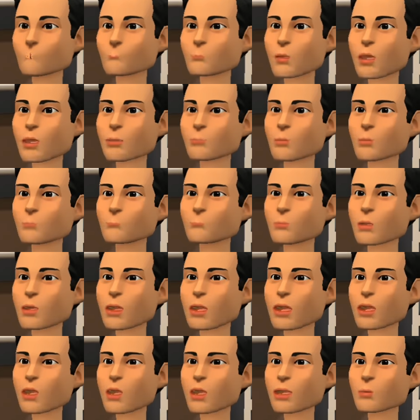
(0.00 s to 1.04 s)
It's my
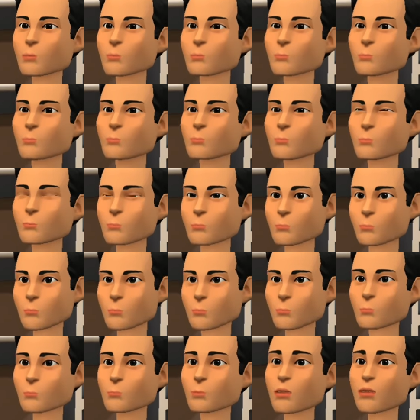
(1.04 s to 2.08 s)
pleasure.
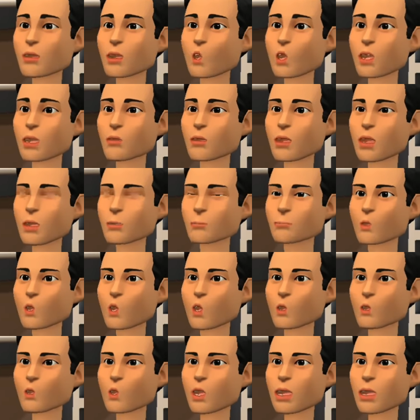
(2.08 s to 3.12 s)
If you have any
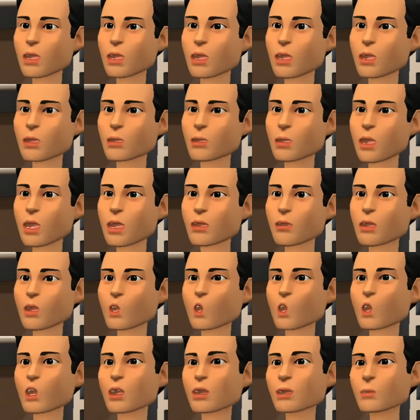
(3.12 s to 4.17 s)
more questions in the
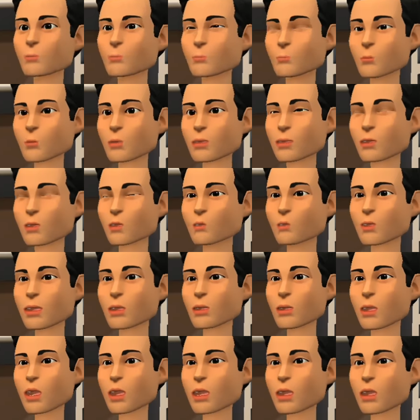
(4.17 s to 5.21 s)
future, don't
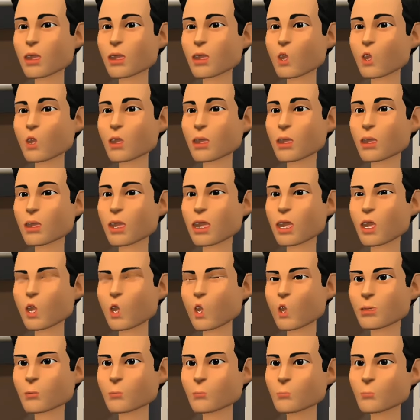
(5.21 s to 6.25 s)
hesitate to reach
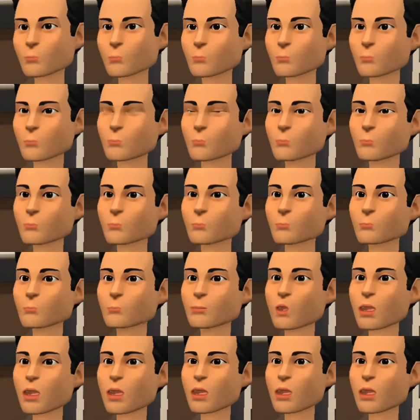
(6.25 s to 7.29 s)
out.
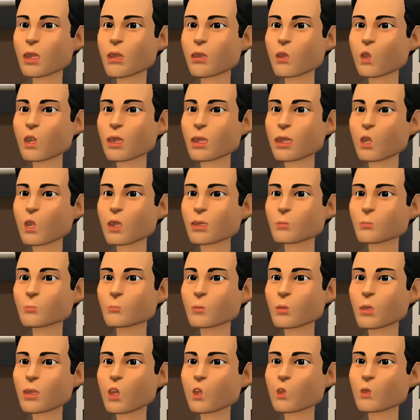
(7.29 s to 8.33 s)
We're here for you
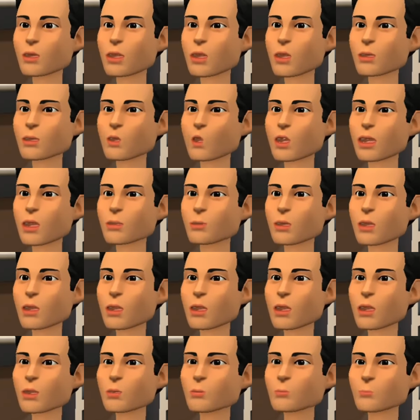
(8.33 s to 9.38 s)
and your son's
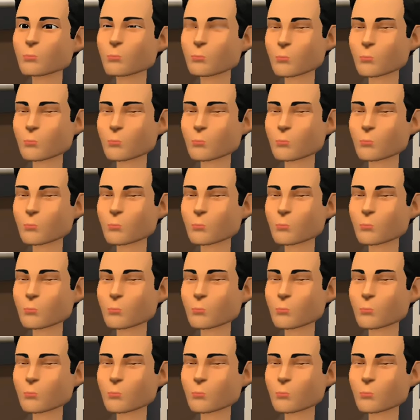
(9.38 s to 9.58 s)
well-being.